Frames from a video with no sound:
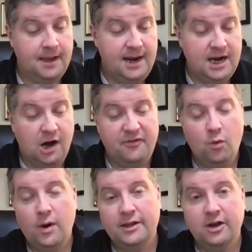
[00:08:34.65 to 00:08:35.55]
Now, if you
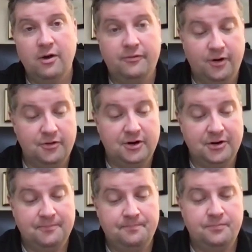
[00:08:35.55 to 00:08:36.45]
want to go
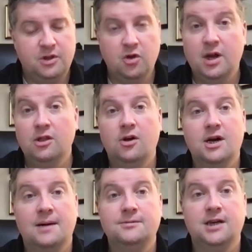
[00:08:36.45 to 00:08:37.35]
further, you can
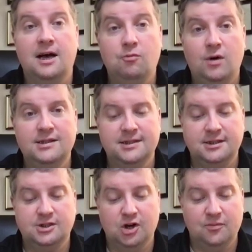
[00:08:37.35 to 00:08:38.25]
look up John
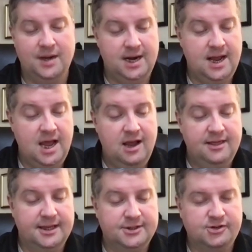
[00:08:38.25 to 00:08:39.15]
Wesley's sermon,
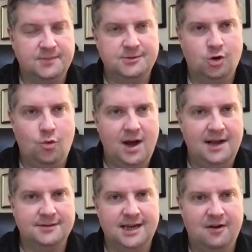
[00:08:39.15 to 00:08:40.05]
The Scriptural Way
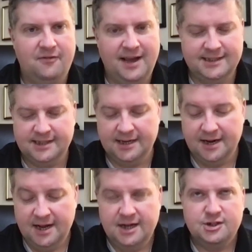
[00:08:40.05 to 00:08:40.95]
of Salvation,
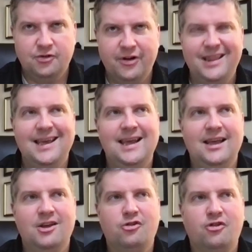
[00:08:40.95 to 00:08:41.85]
to really
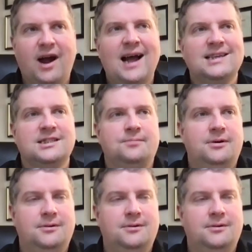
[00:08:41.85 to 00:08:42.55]
grasp